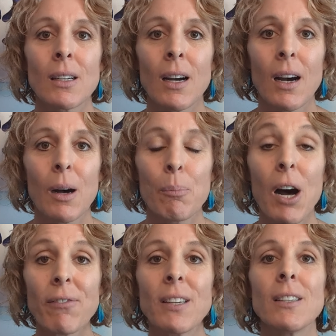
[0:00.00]
uh,
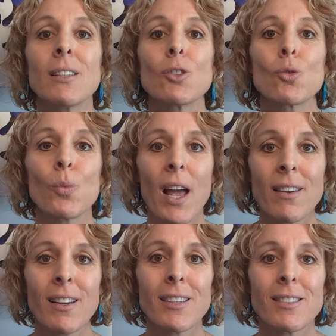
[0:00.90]
puffiness,
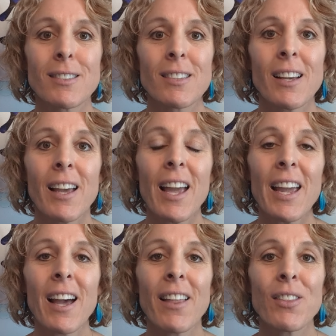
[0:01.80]
redness,
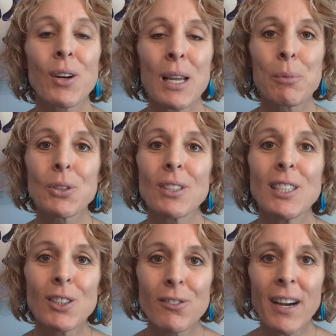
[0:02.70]
and they're able to
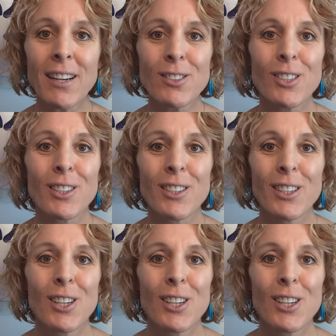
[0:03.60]
heal faster.